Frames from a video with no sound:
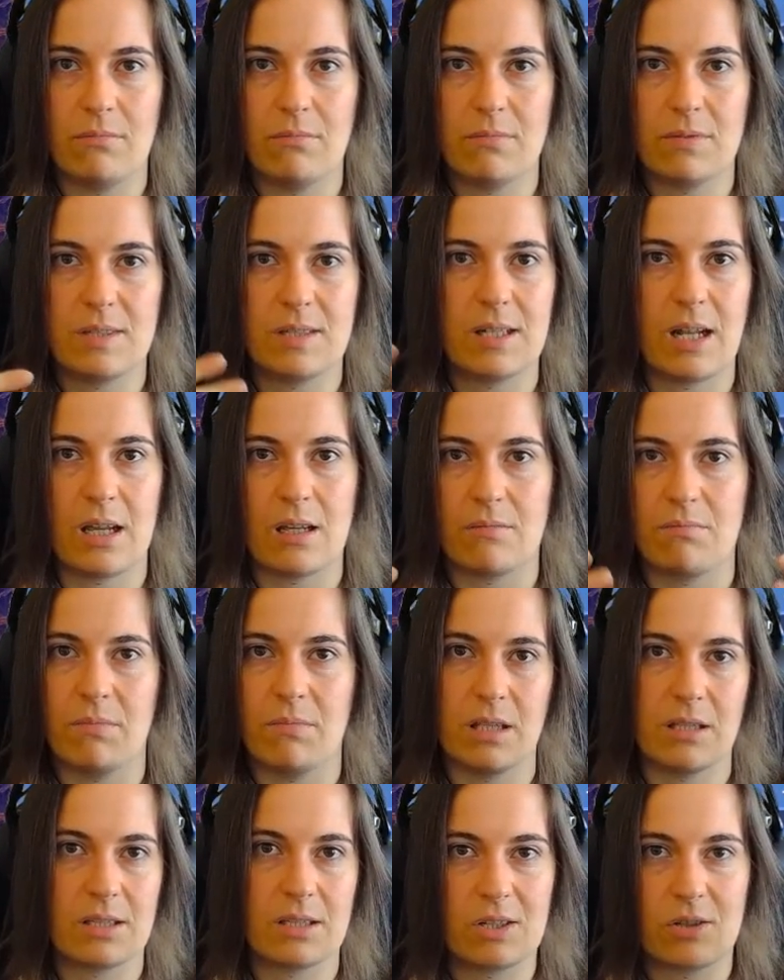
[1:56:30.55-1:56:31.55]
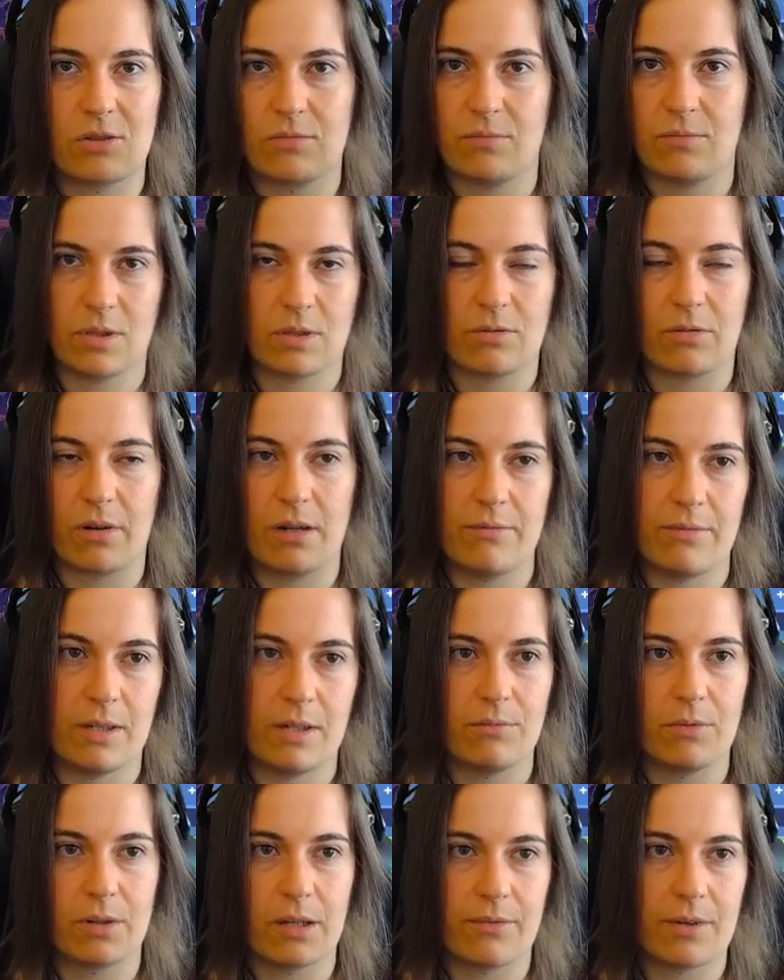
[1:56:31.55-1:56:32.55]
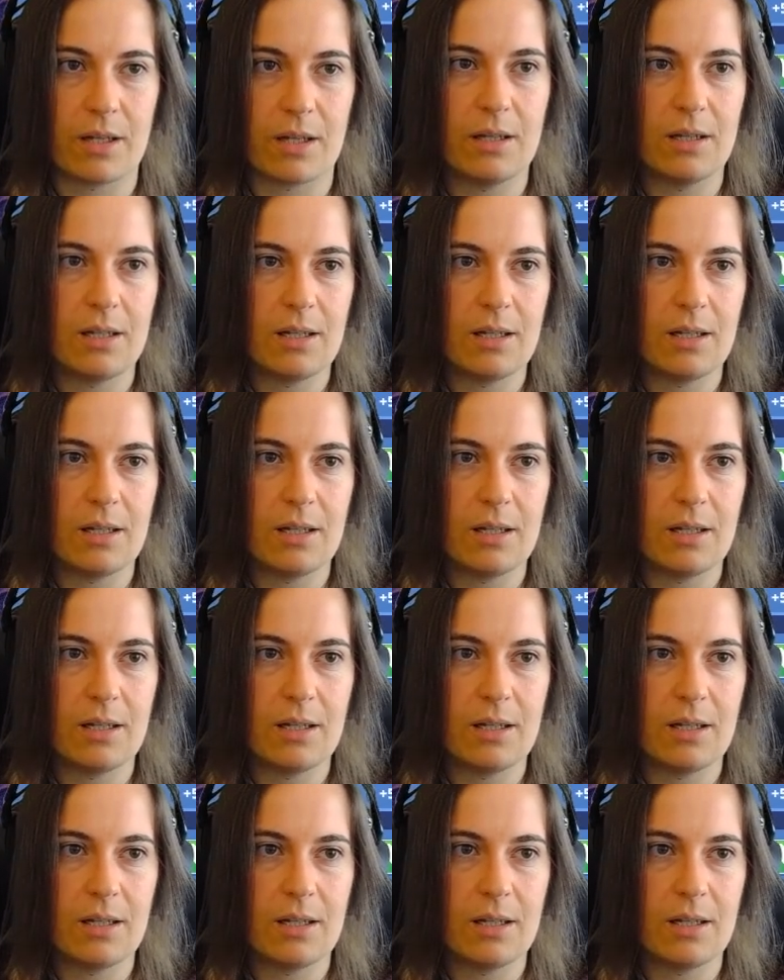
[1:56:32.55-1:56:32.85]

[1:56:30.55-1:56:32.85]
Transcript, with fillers: steak mince with gravy, whatever.